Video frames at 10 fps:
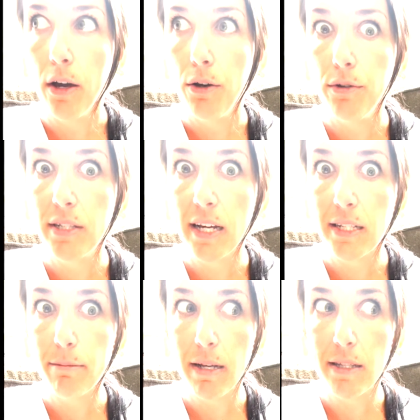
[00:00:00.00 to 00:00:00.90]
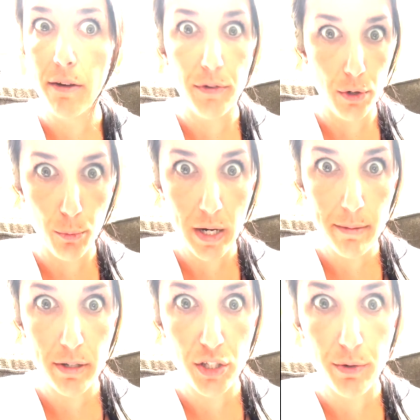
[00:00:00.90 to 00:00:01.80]
who's texting my cell phone? What
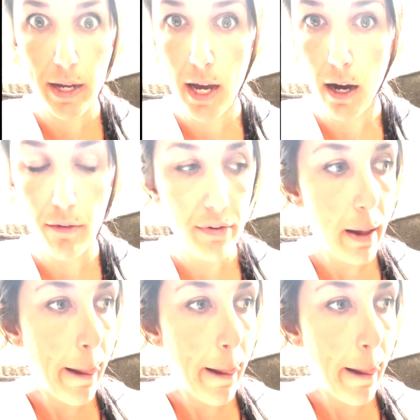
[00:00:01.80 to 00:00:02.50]
emails do I have?